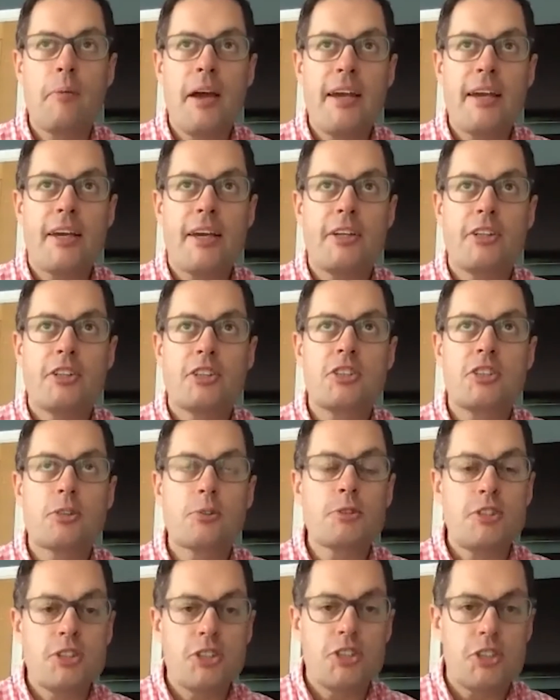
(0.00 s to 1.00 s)
a
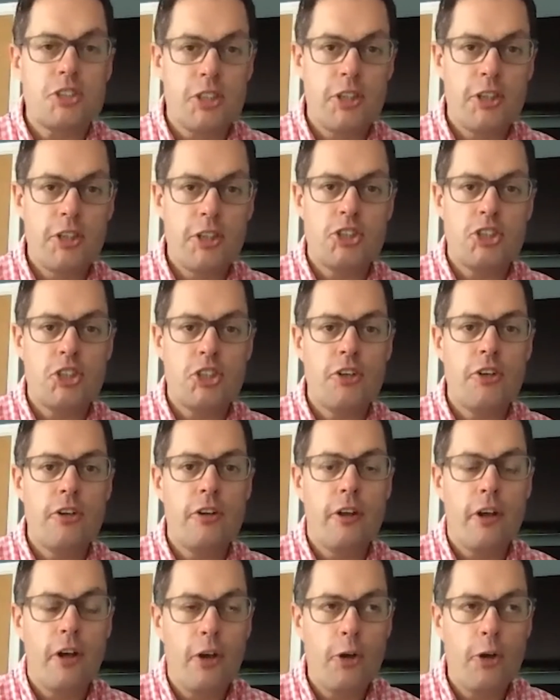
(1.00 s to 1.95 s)
consultant surgeon